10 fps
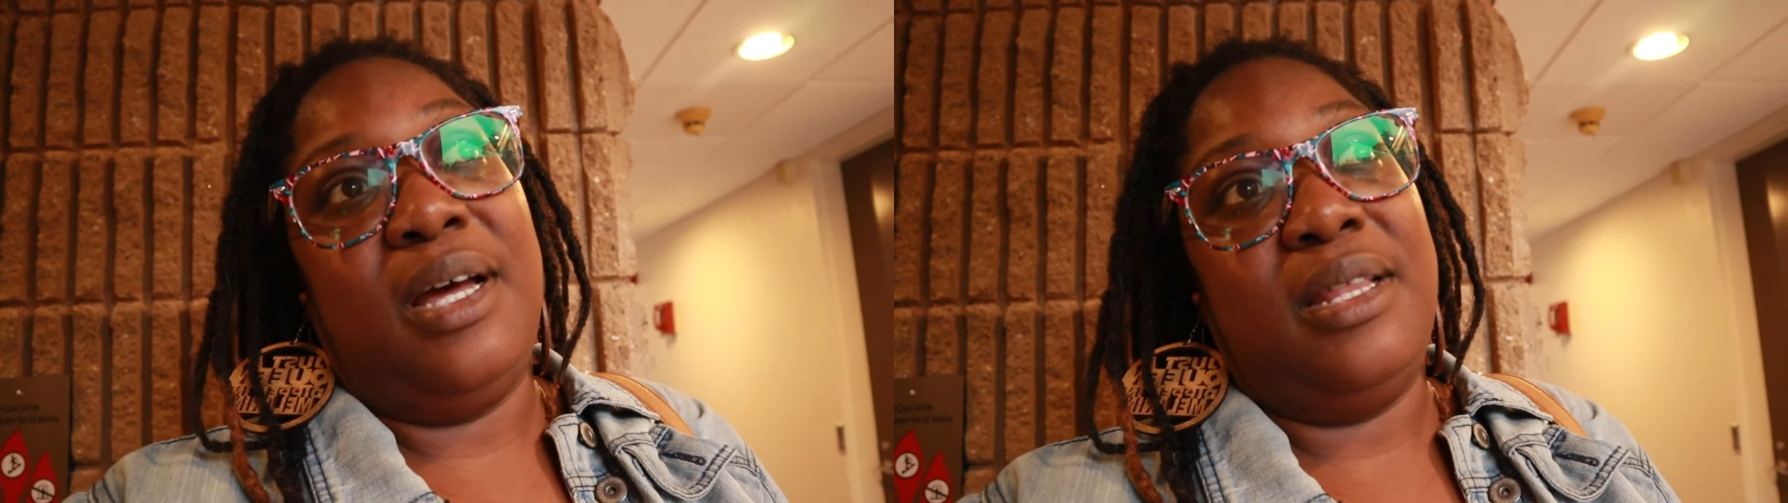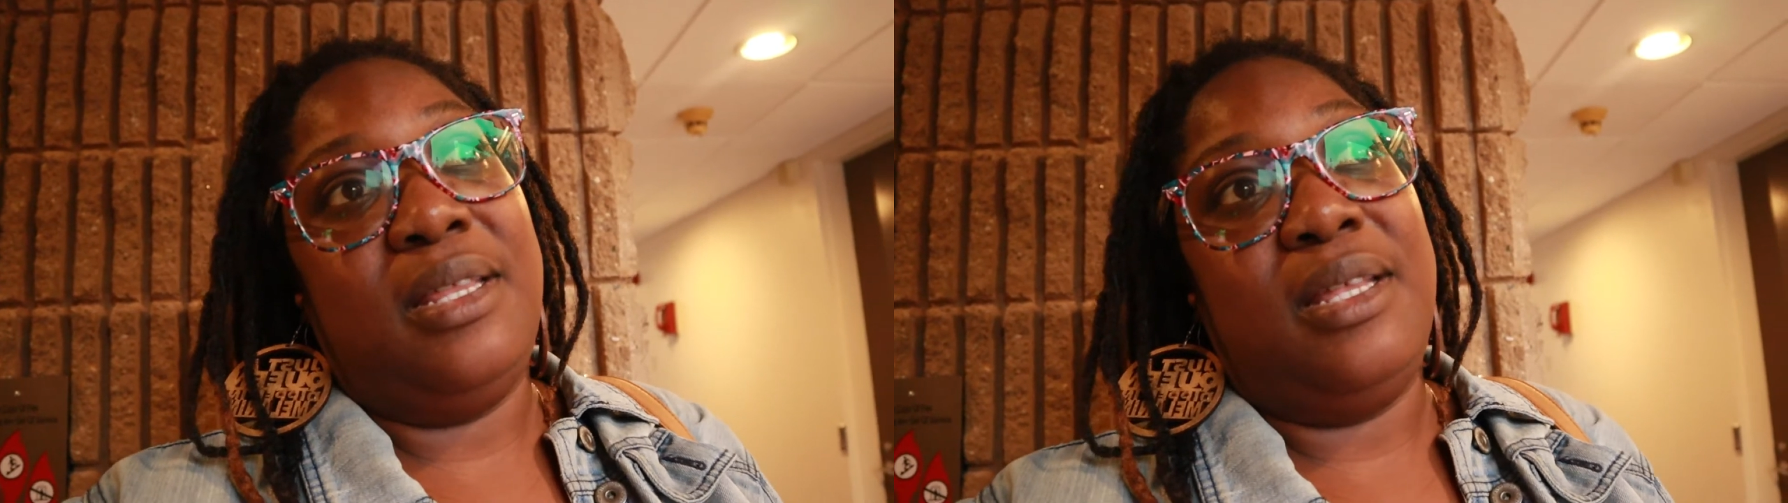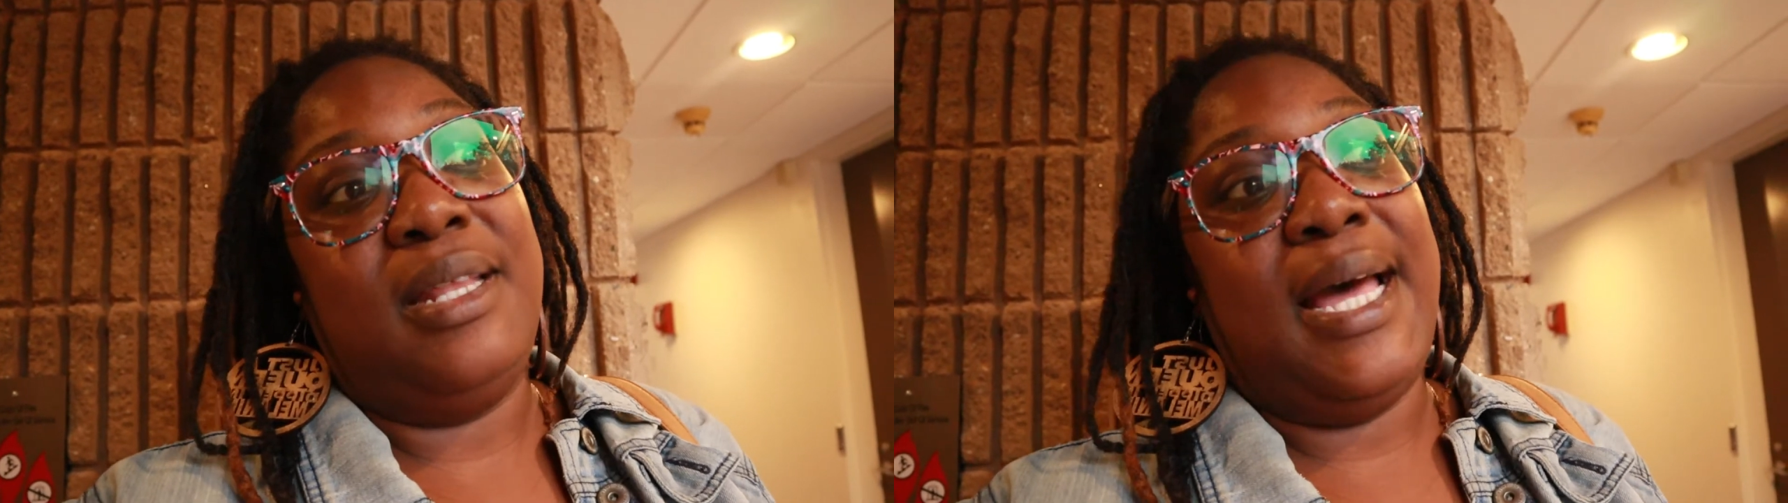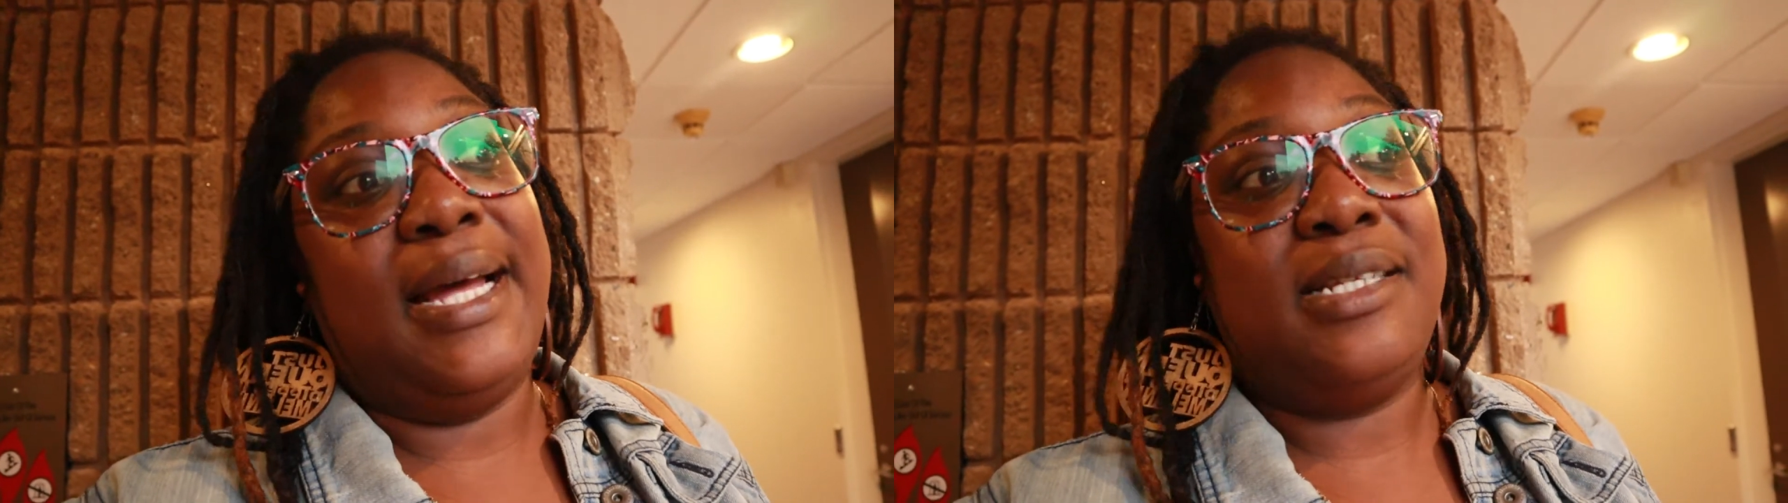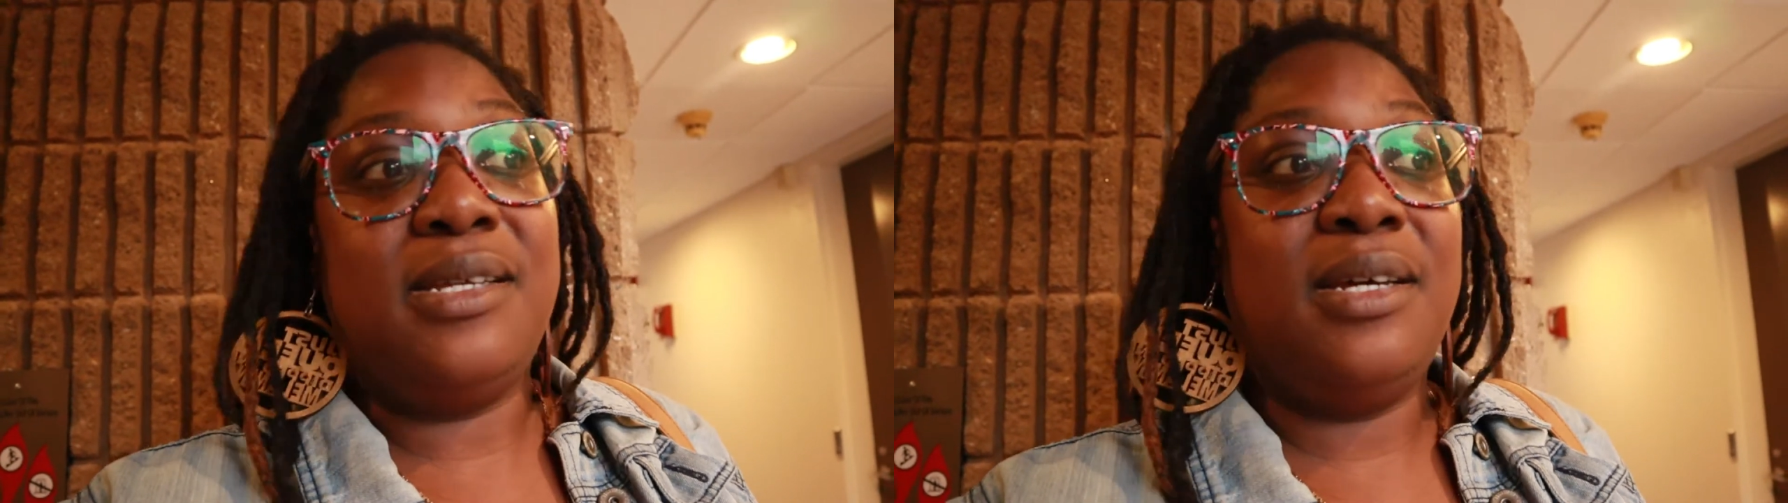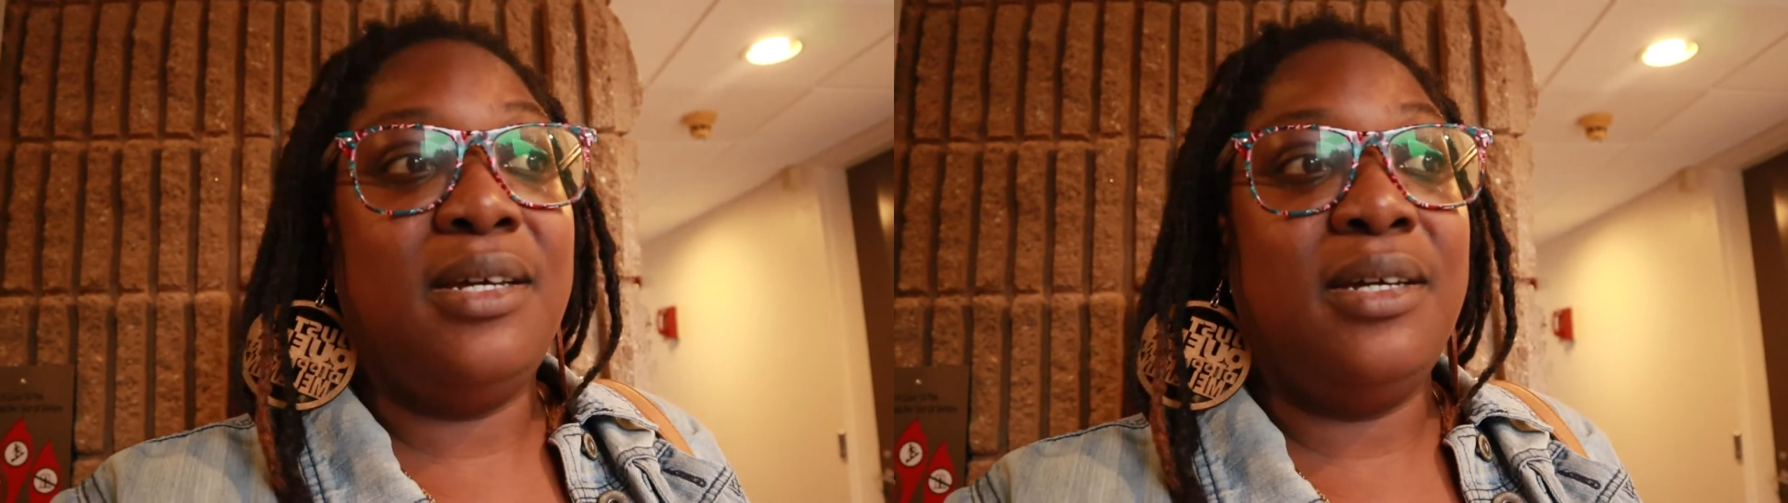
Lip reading: other than that,